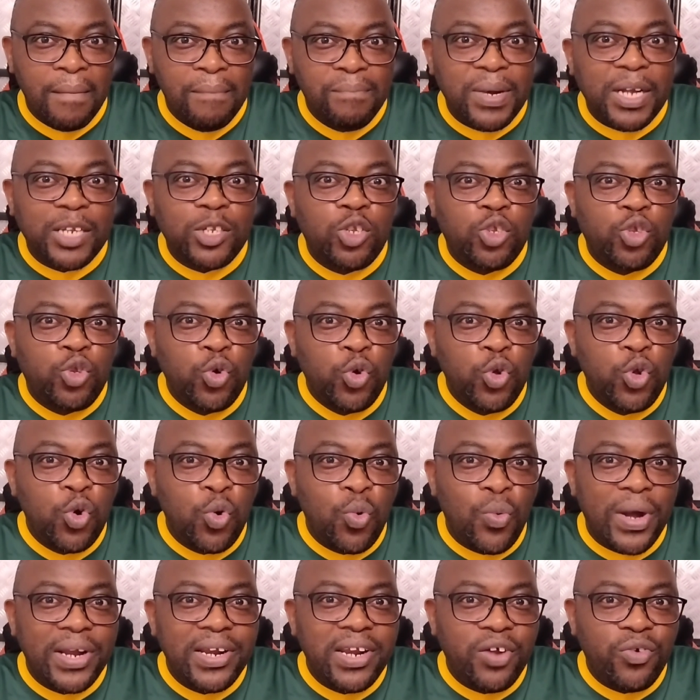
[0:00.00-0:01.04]
But do you
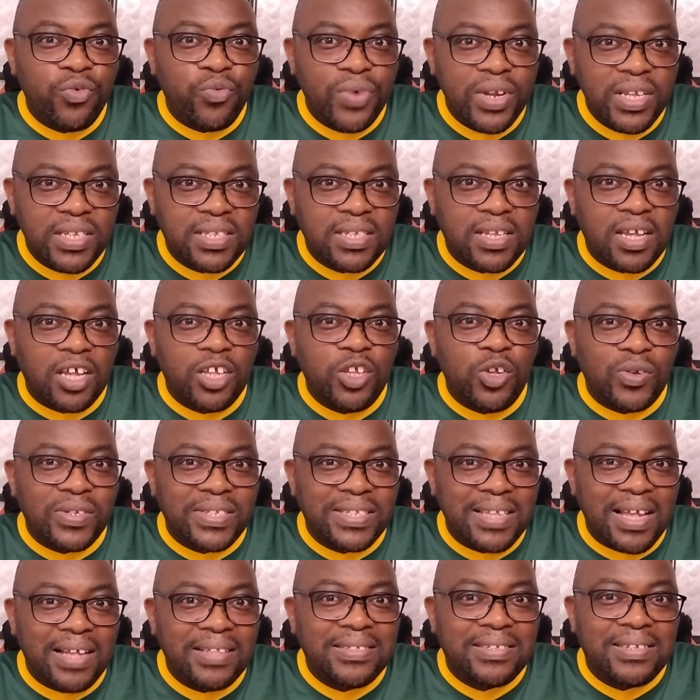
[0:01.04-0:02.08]
want to risk your
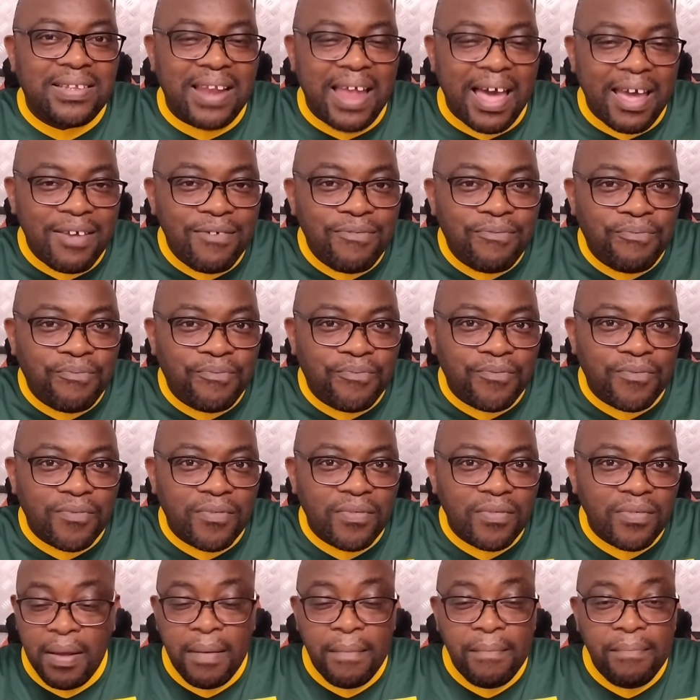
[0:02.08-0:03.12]
son's life
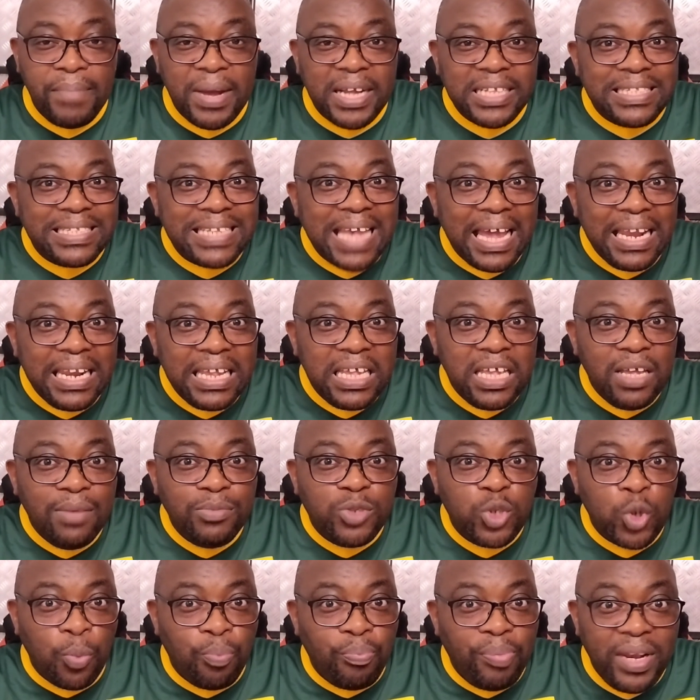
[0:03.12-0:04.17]
by telling him
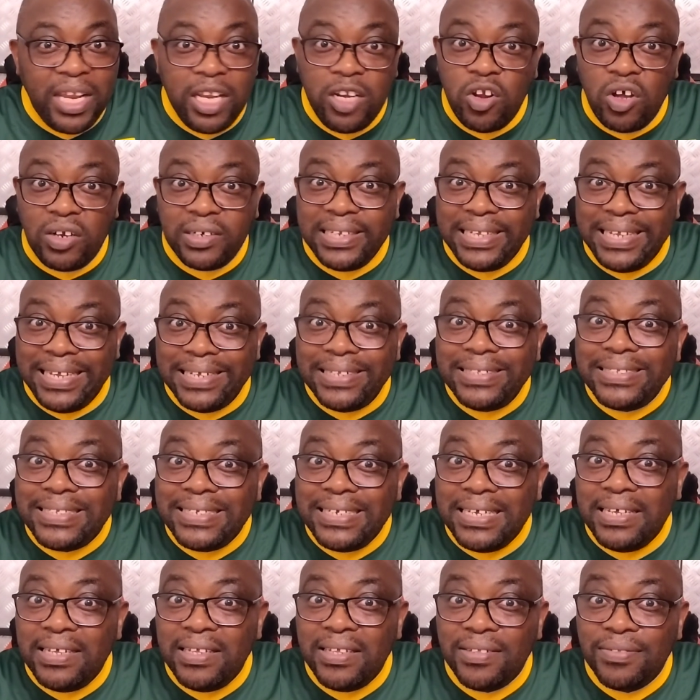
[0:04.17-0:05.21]
to plead not
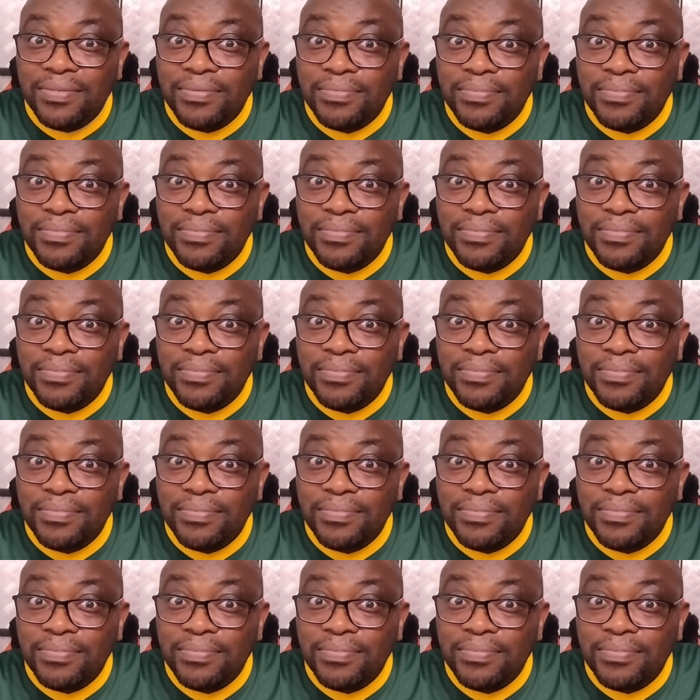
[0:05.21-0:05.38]
guilty?